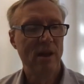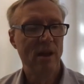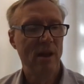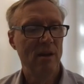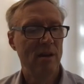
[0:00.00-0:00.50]

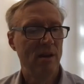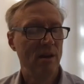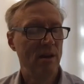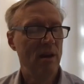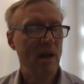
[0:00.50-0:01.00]
And
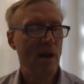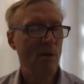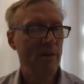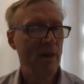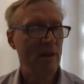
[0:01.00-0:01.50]

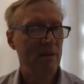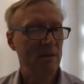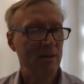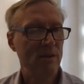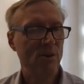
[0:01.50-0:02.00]
now that
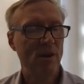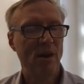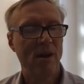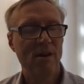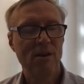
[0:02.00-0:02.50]
you could
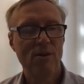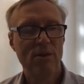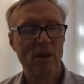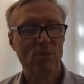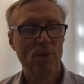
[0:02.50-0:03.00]
argue
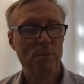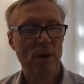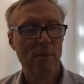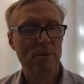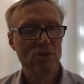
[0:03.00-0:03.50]
that we
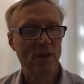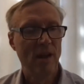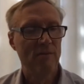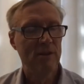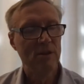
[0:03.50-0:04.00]
probably should
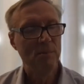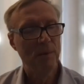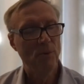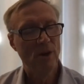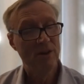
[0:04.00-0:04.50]
have a little
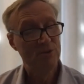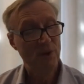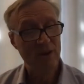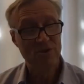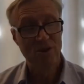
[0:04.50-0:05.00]
bit more
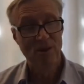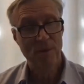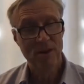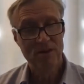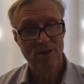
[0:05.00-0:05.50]
contractionary
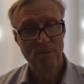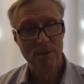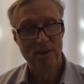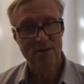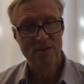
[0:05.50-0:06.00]
monetary
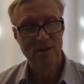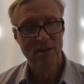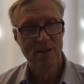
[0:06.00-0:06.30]
policy,